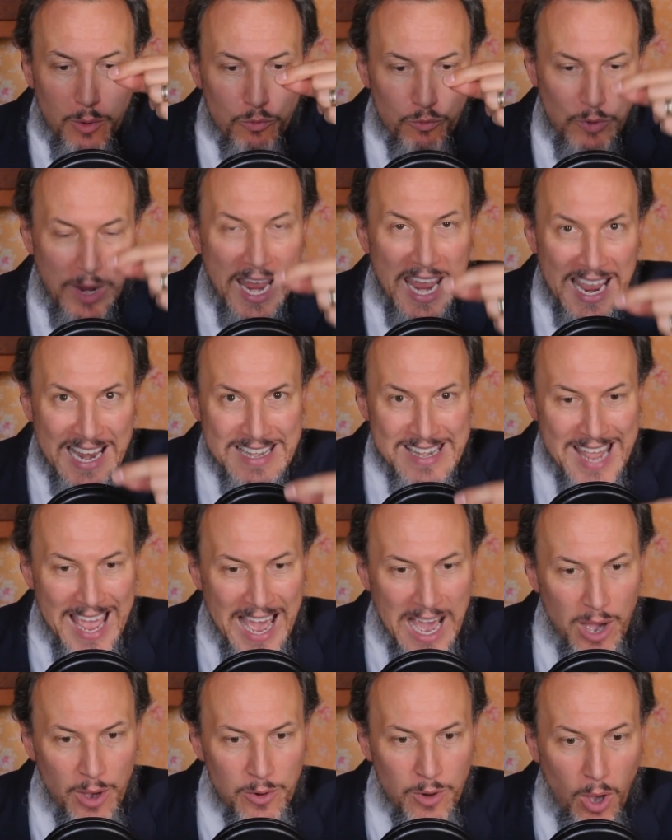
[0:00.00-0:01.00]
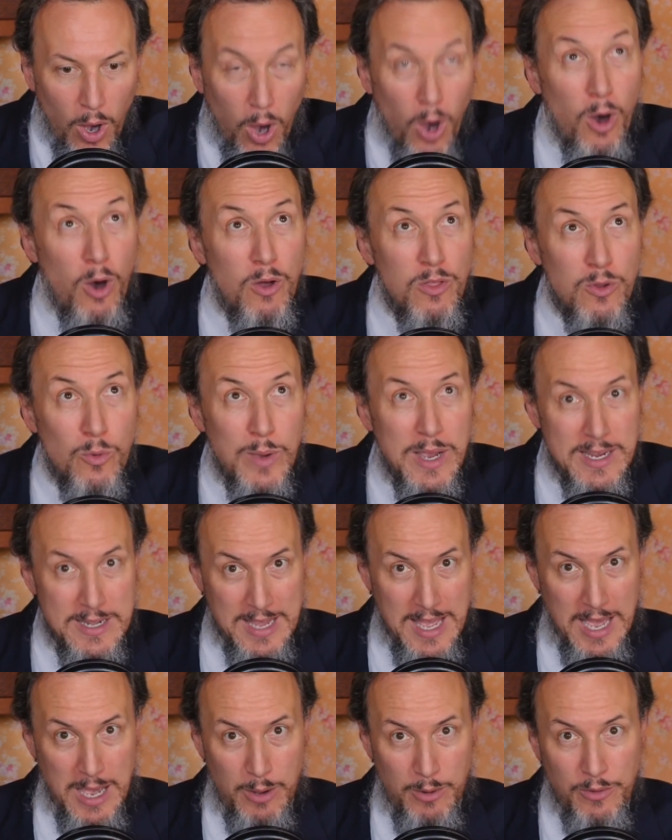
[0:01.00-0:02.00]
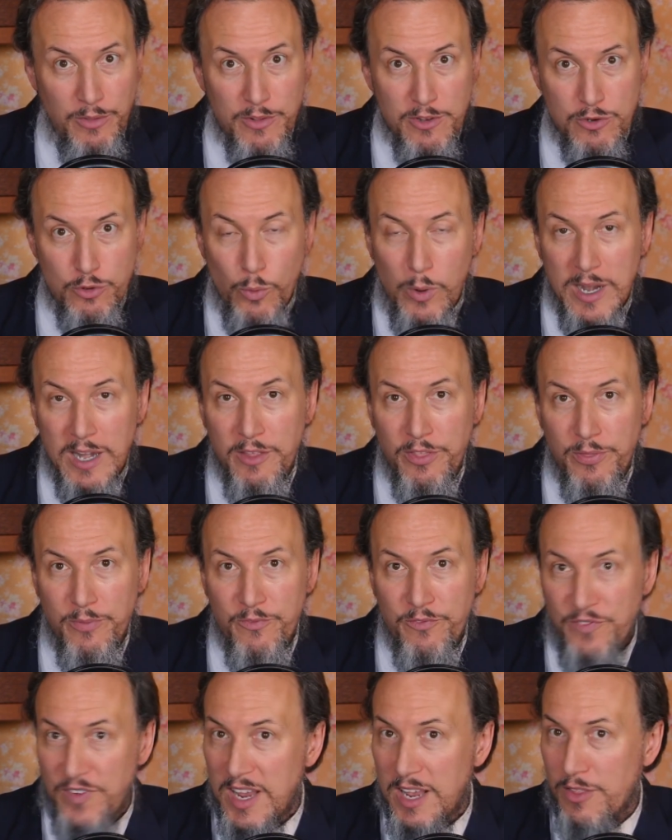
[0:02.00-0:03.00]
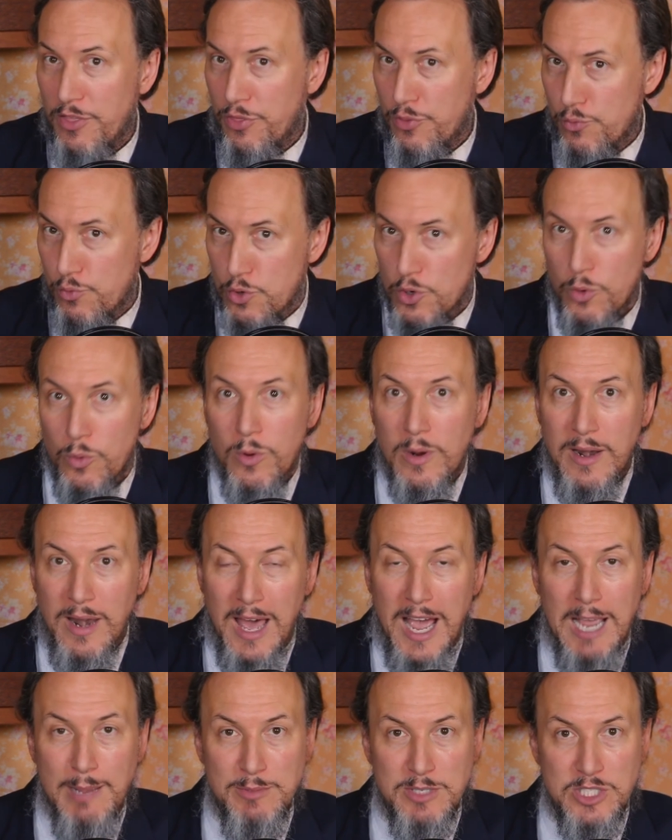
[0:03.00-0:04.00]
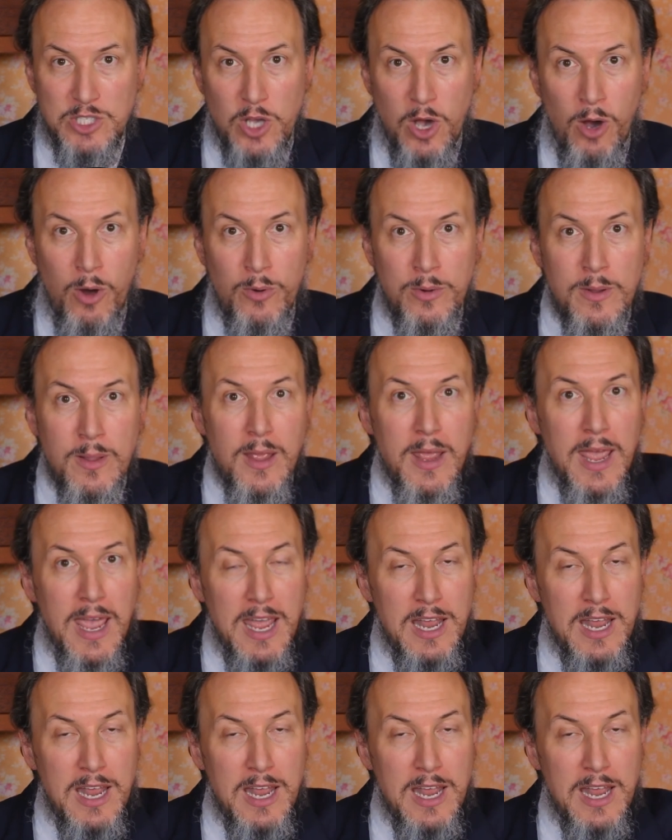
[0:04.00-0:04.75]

ran down all the way down 20 feet through limestone